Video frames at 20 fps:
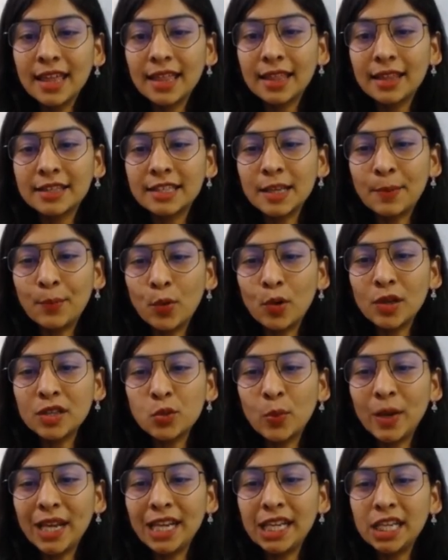Suppose
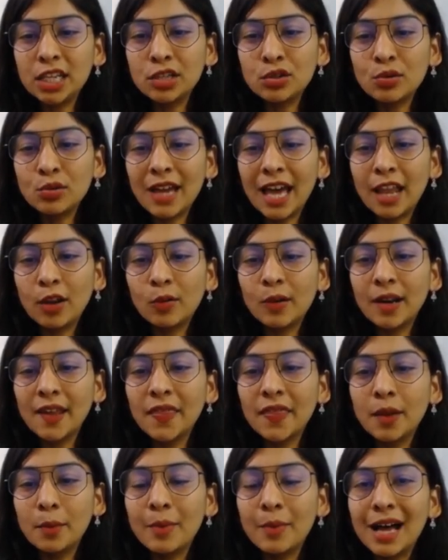we need to
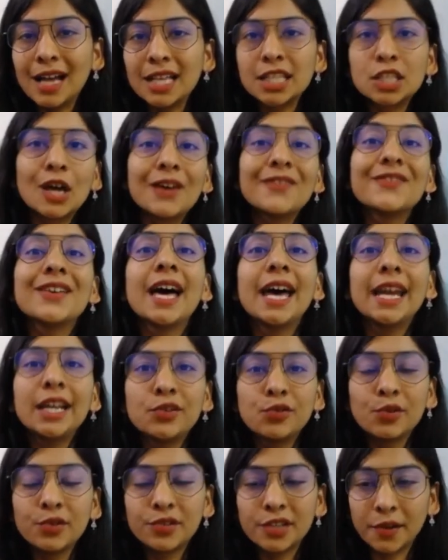calculate the mass of
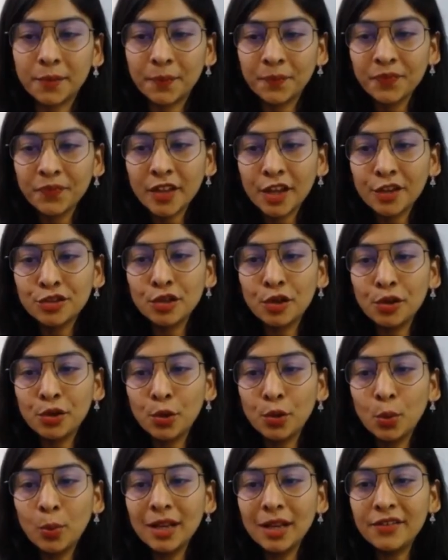hydrogen. So
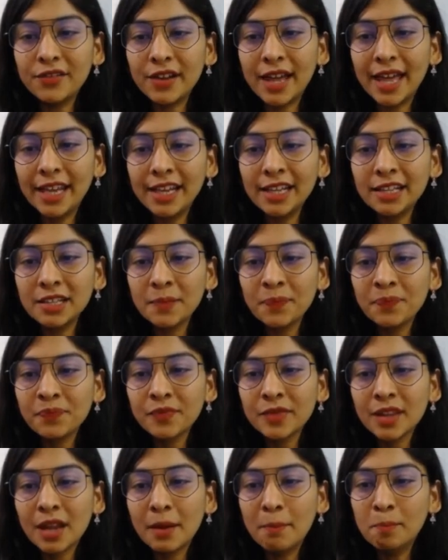you will write
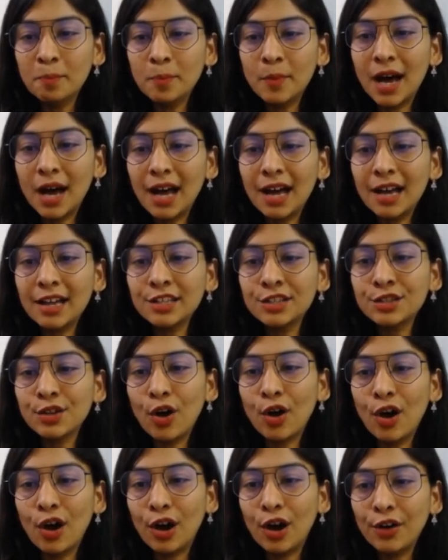mass
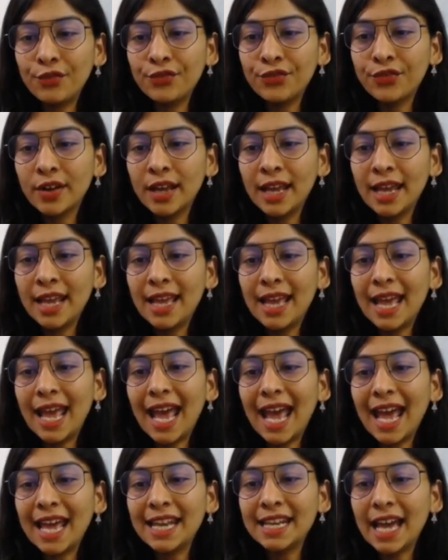of
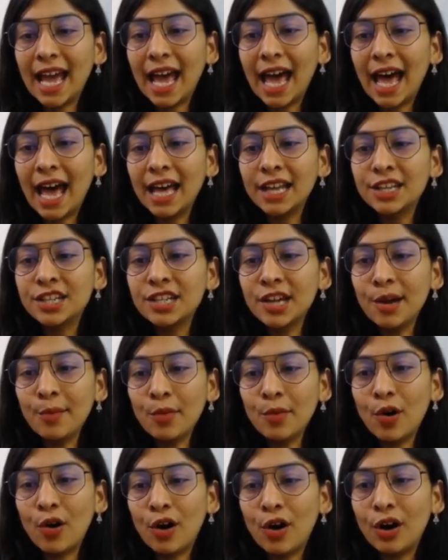an
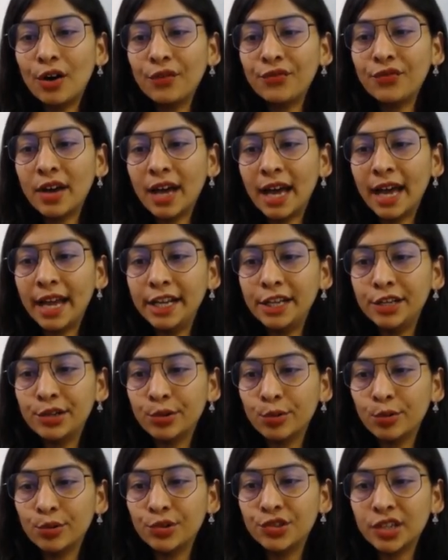atom of
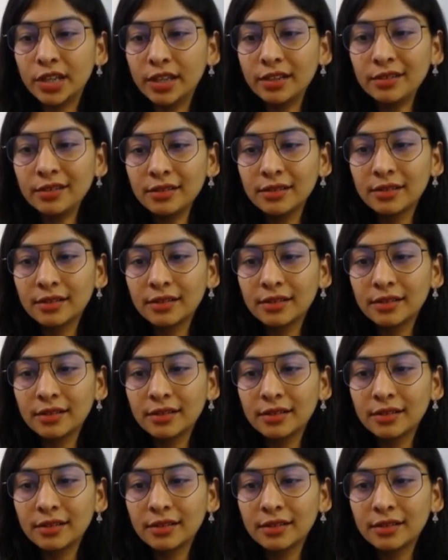hydrogen